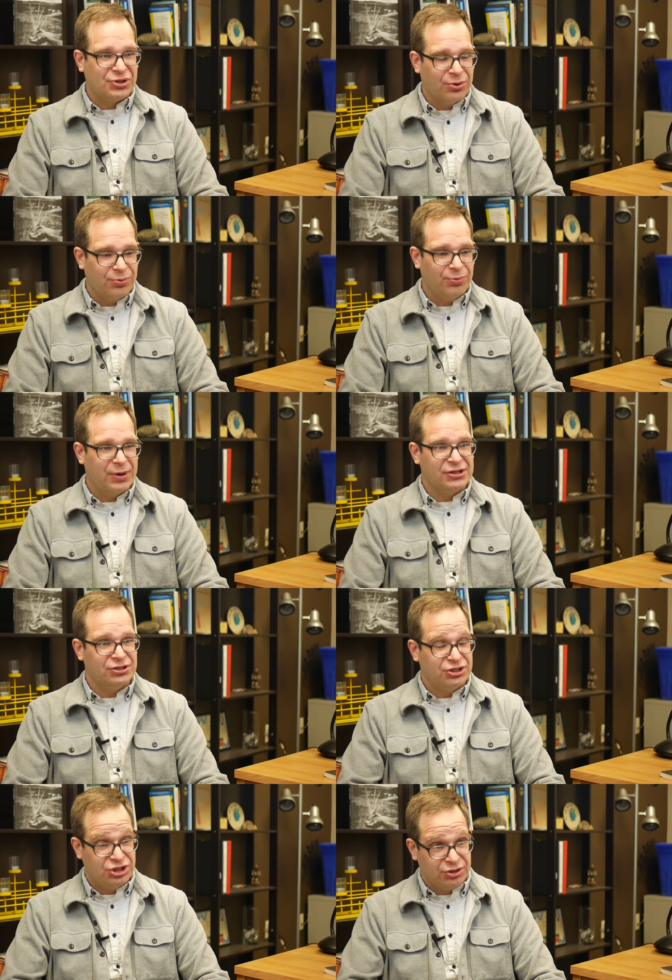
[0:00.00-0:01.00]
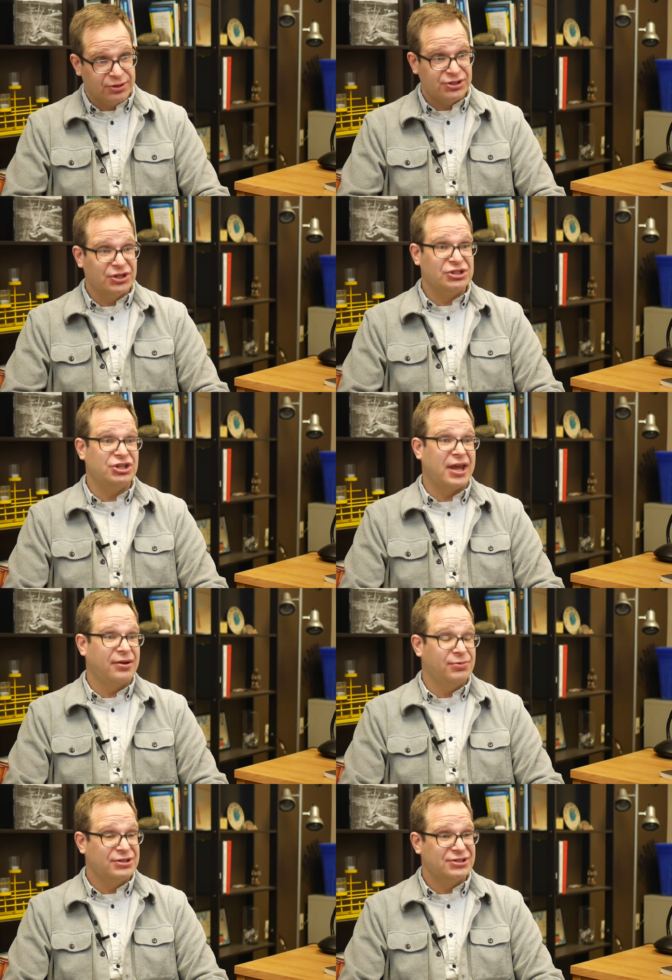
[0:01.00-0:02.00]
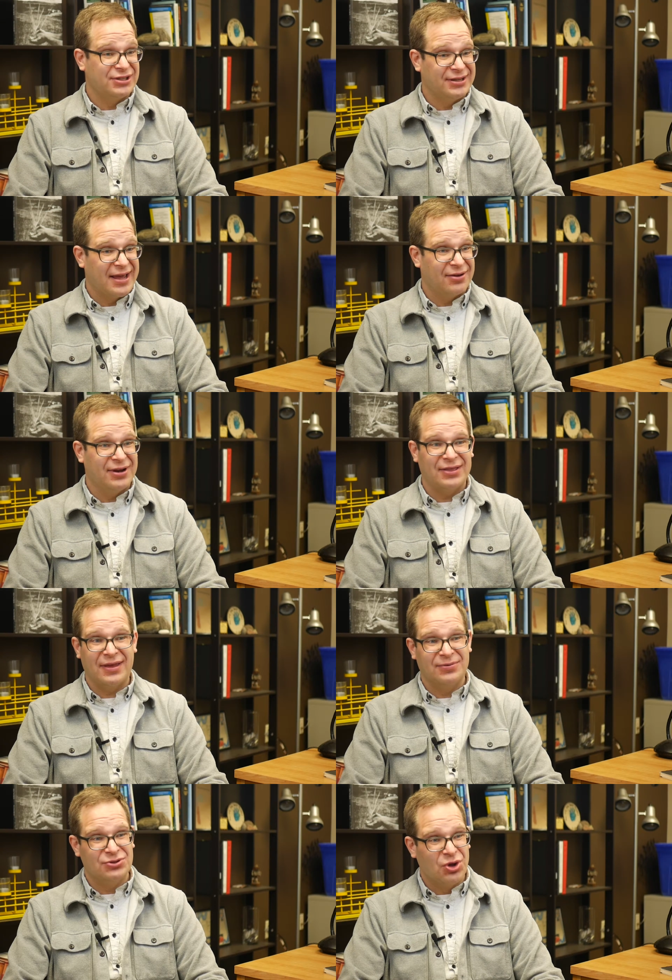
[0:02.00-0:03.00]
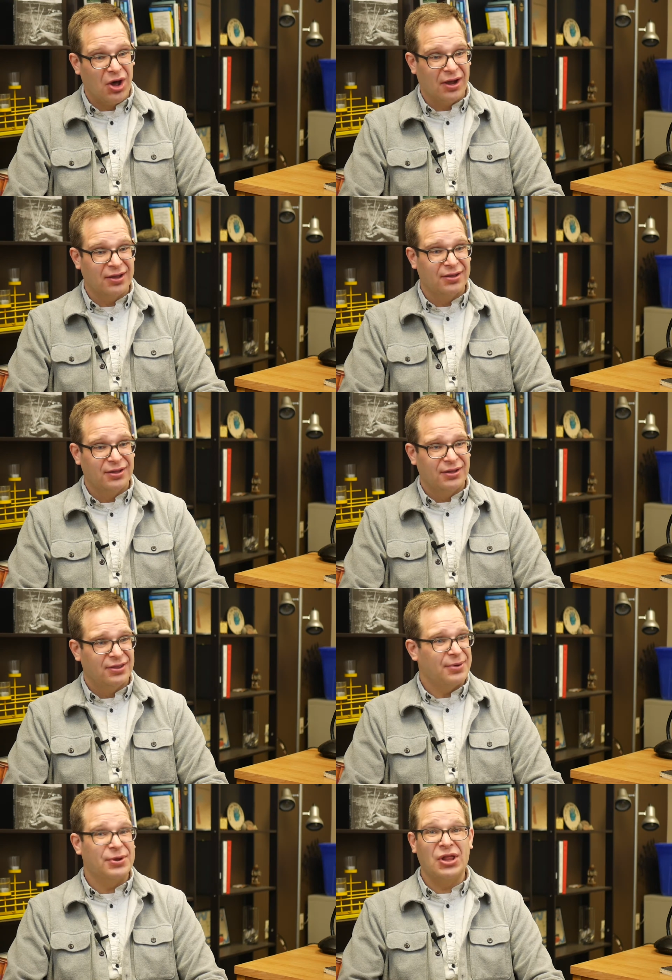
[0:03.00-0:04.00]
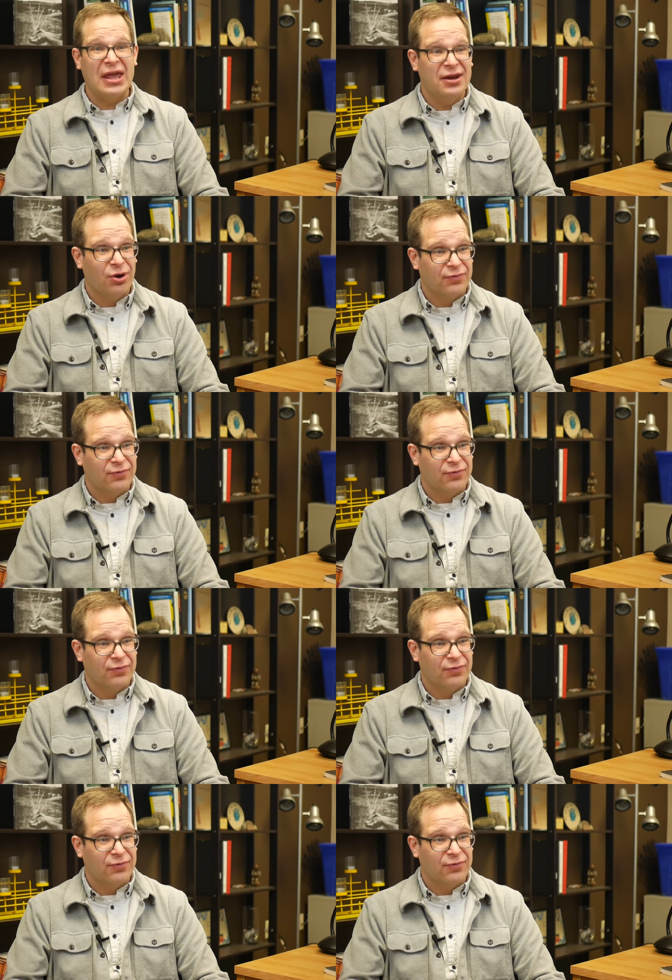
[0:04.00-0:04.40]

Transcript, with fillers: So when Crystal and Jen would sit down and they would talk, they related